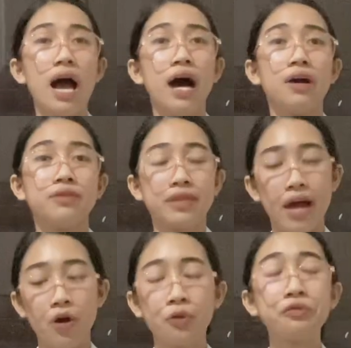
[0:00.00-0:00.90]
Uh,
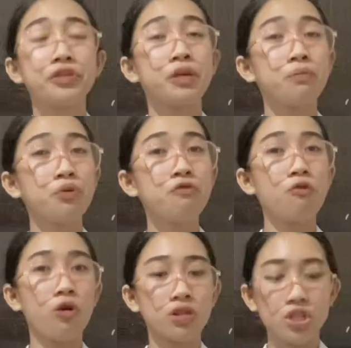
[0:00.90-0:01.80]
now remove
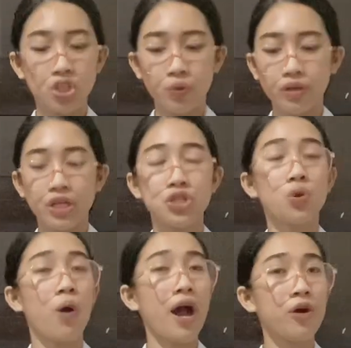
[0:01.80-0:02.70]
all the jewelry
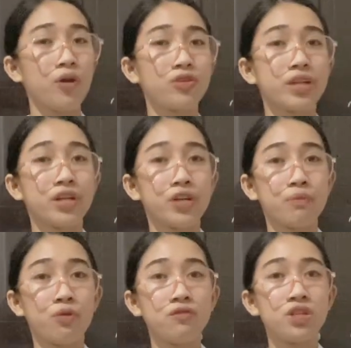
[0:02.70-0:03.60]
so i already
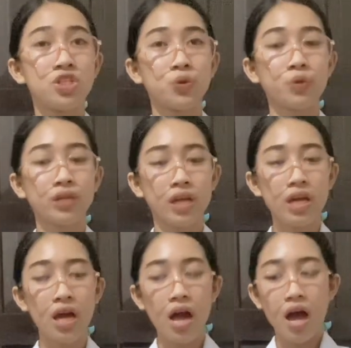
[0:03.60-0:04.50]
removed the
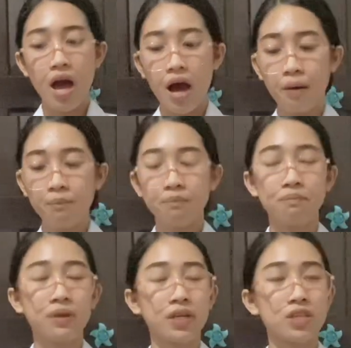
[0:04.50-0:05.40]
jewelry um,
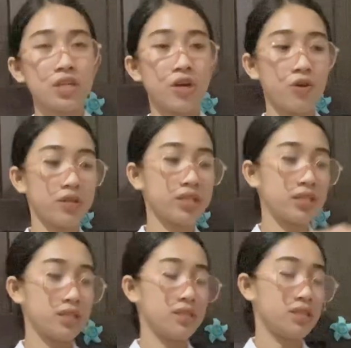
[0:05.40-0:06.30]
because i
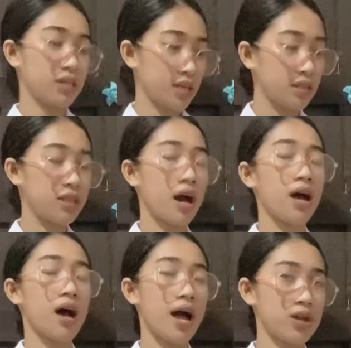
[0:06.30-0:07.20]
already did the
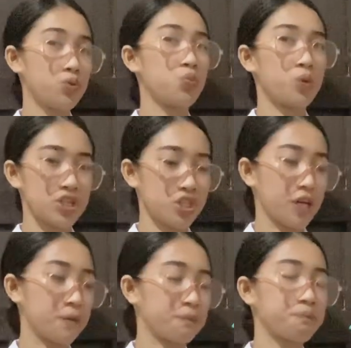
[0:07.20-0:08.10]
hand
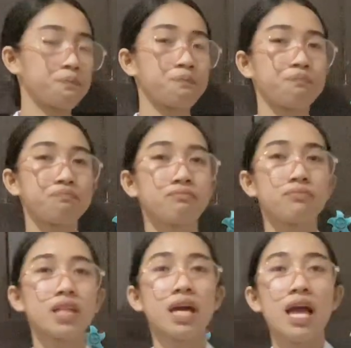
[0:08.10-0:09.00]
washing
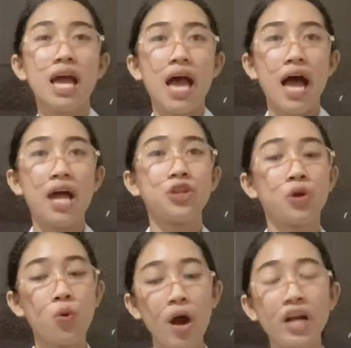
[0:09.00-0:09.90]
and
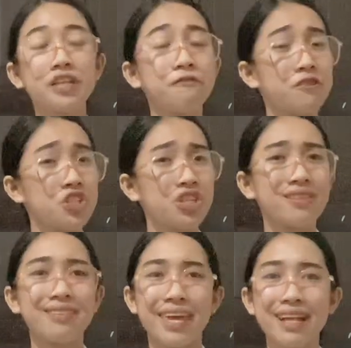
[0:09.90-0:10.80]
no
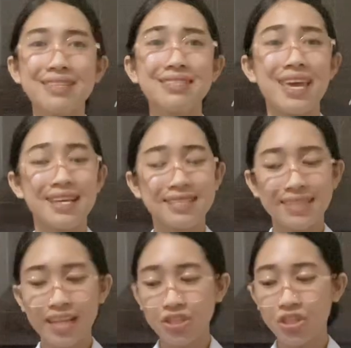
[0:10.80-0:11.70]
artificial nails
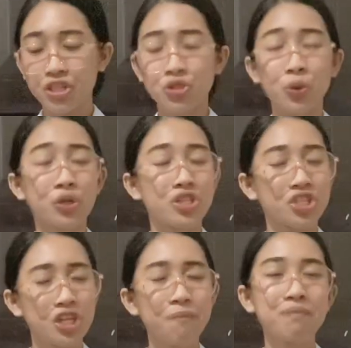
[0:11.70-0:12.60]
extenders or
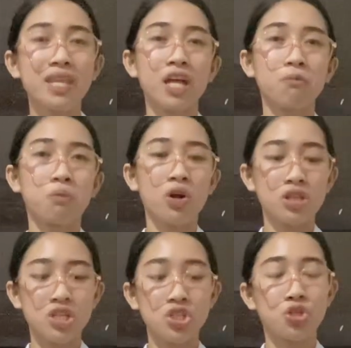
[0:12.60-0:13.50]
chip nail
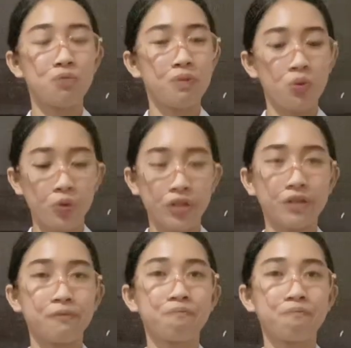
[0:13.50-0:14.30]
polish should be worn